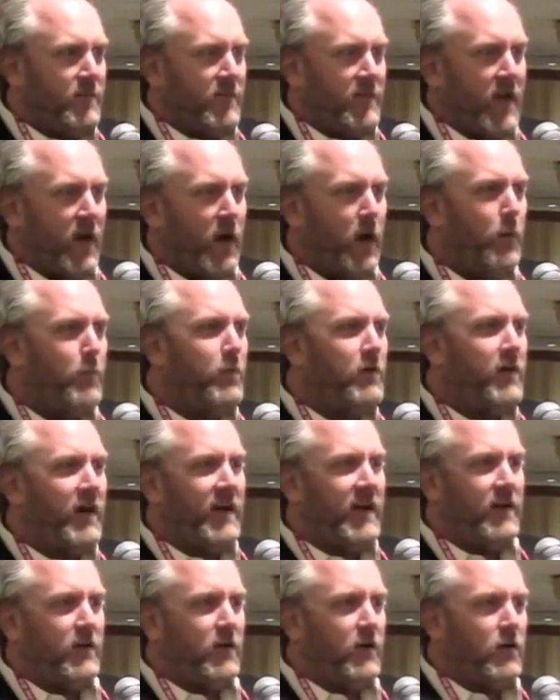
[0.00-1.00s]
help
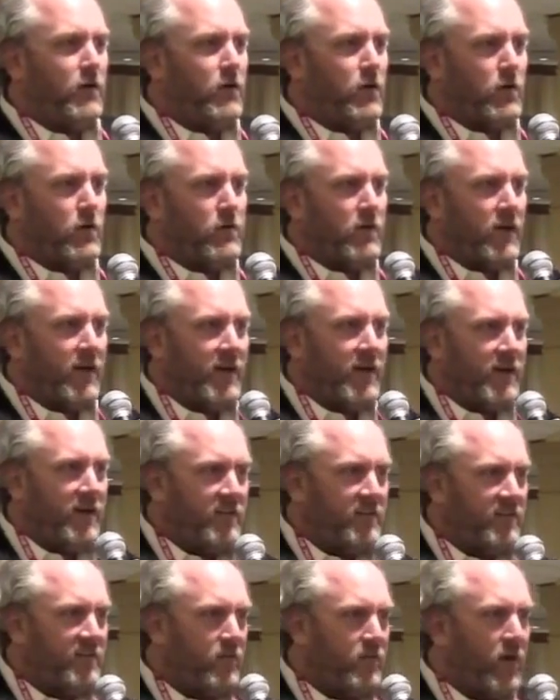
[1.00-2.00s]
little old
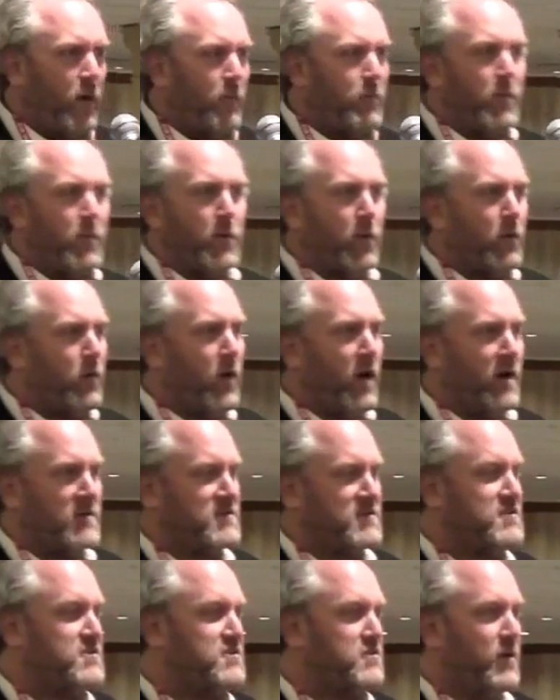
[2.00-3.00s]
ladies, help them
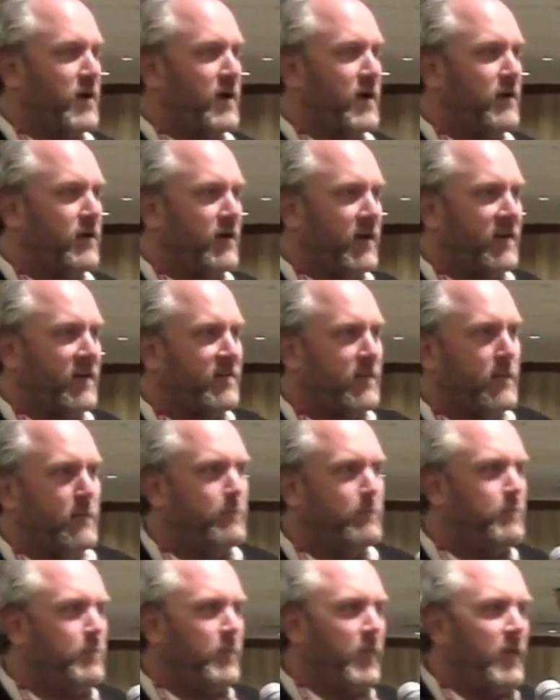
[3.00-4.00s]
across the street or get
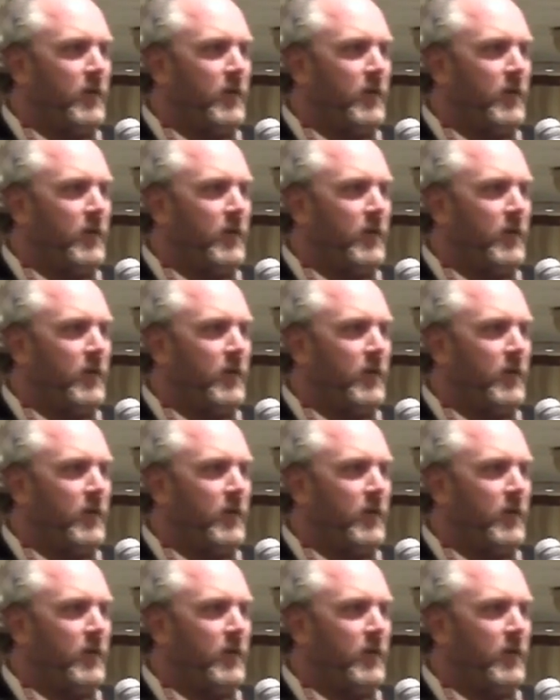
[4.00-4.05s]
them